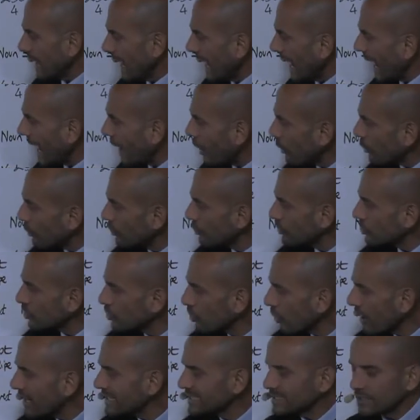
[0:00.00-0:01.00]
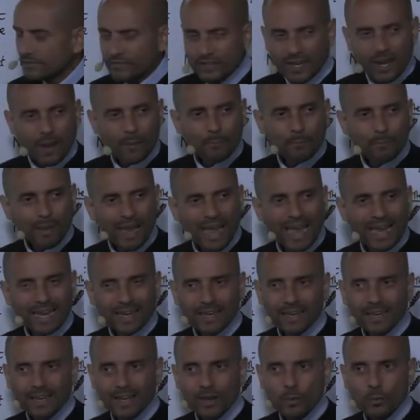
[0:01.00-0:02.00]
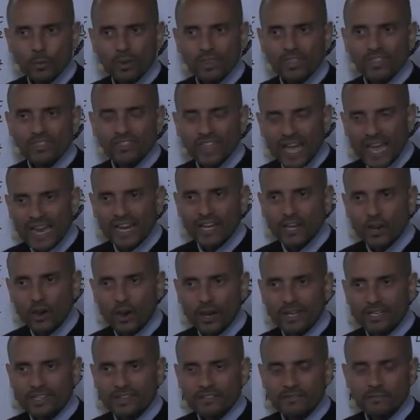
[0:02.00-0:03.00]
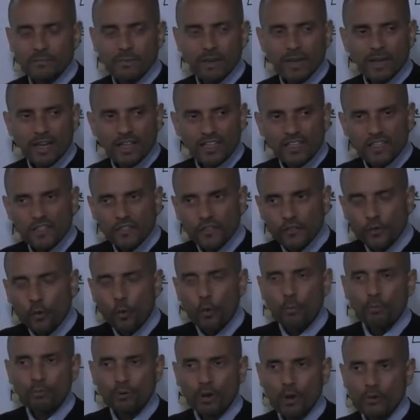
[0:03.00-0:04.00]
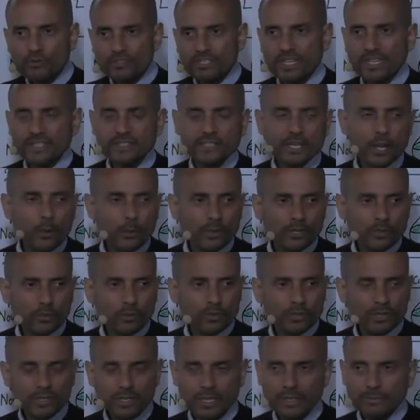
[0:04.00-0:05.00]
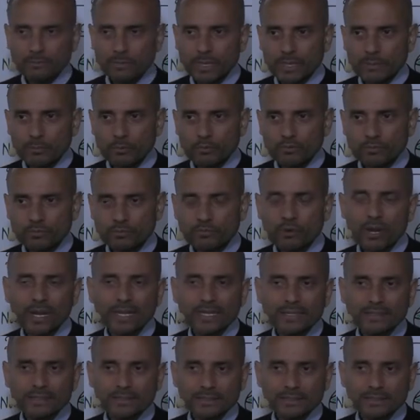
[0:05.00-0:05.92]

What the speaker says: How could Christ have come back with that kind of thought process going on in people's brains?